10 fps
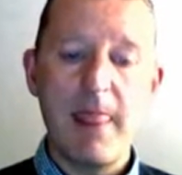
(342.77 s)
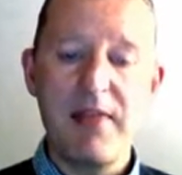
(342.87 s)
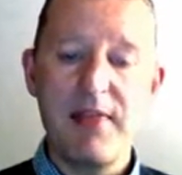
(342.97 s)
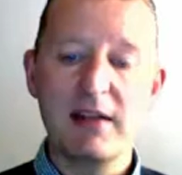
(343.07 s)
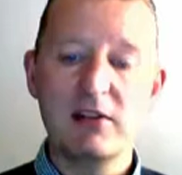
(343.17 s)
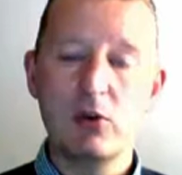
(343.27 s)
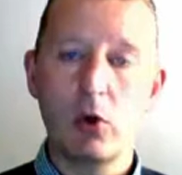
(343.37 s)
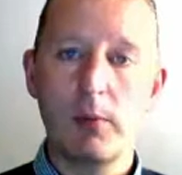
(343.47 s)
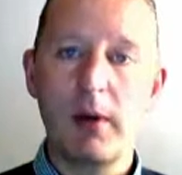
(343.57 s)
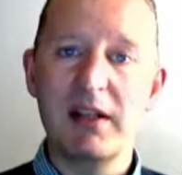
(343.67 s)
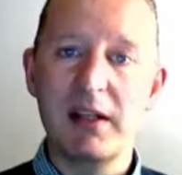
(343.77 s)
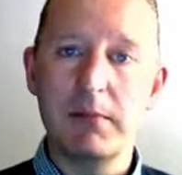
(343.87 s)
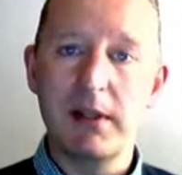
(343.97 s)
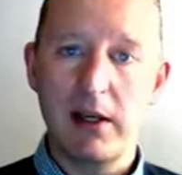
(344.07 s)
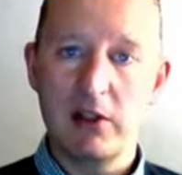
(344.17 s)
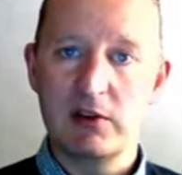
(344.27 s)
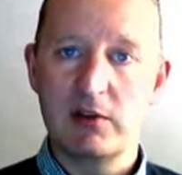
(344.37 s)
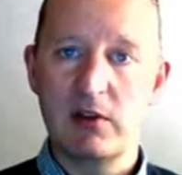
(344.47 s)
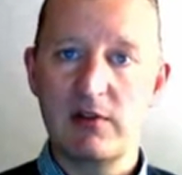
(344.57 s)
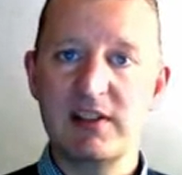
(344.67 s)
and then to talk about the
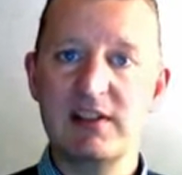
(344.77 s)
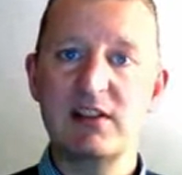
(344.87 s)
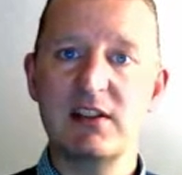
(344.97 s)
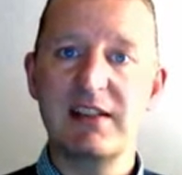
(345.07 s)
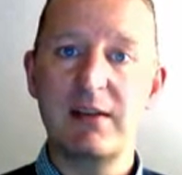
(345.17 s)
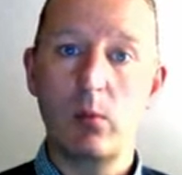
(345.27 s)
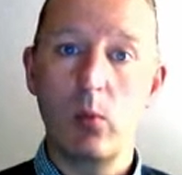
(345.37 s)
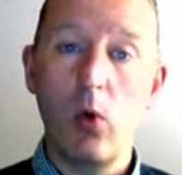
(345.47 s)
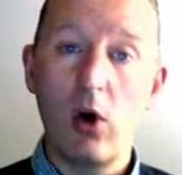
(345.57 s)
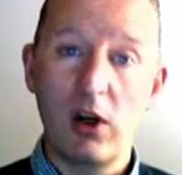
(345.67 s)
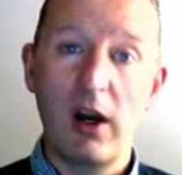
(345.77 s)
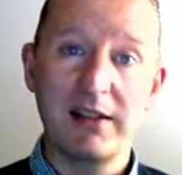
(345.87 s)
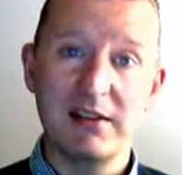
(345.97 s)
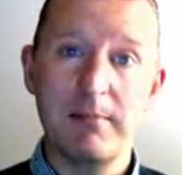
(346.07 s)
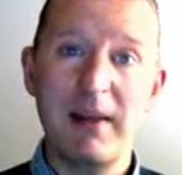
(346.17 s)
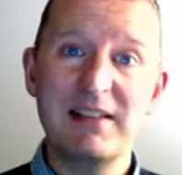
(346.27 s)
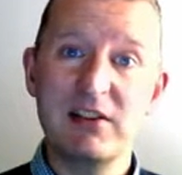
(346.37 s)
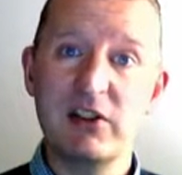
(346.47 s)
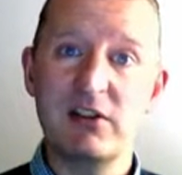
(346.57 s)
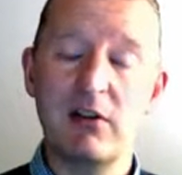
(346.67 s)
implications for the visitors, what kinds of
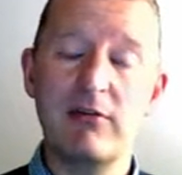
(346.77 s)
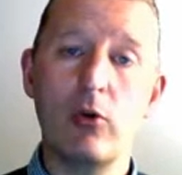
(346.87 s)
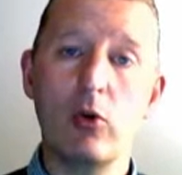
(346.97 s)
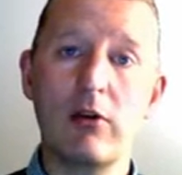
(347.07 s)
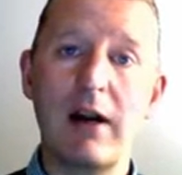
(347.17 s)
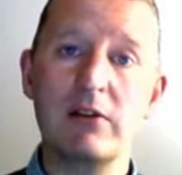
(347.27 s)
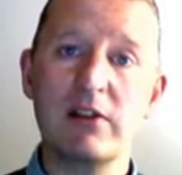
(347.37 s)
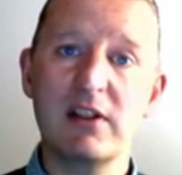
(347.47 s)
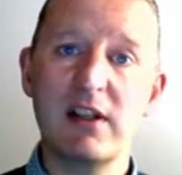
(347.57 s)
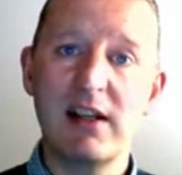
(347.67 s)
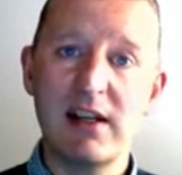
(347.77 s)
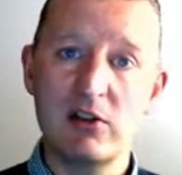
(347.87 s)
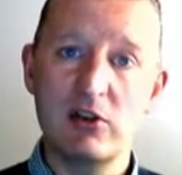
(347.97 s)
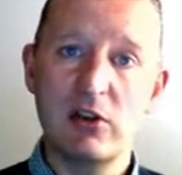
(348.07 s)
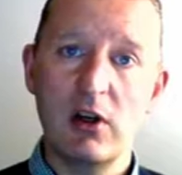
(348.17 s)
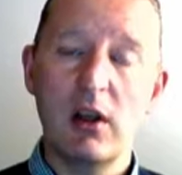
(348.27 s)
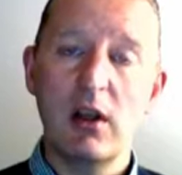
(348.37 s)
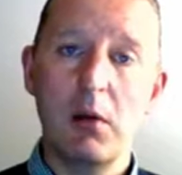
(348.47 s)
messages are foregrounded in each